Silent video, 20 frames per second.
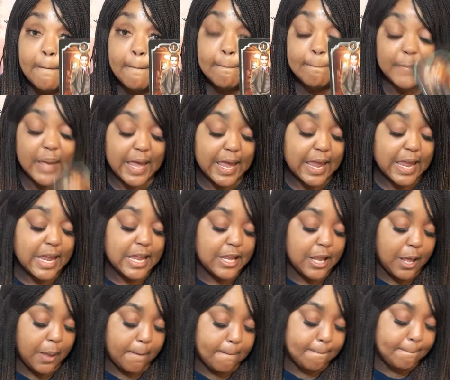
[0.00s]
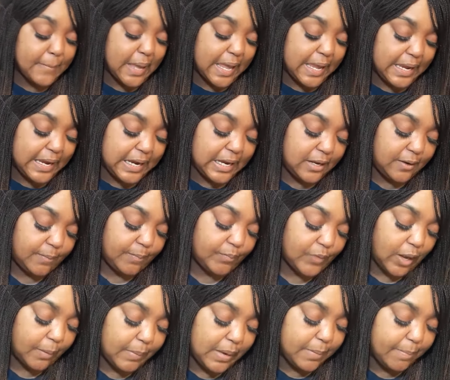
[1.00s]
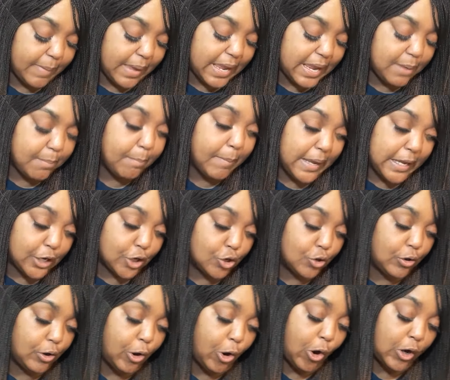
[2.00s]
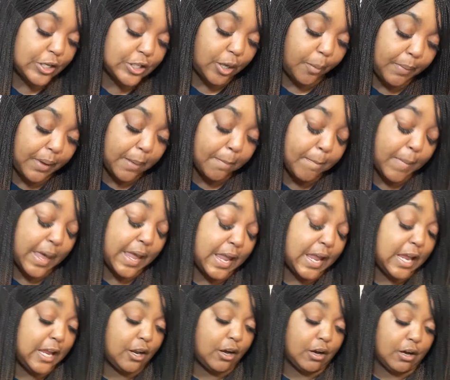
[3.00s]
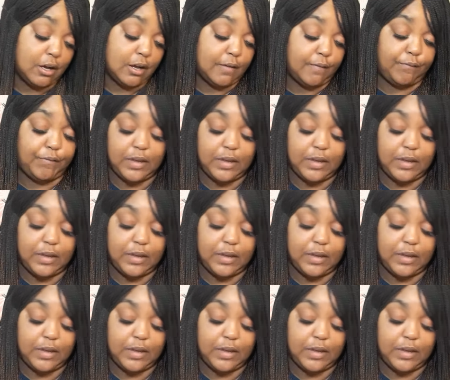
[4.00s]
main man, I mean main male, or it could be a main uh,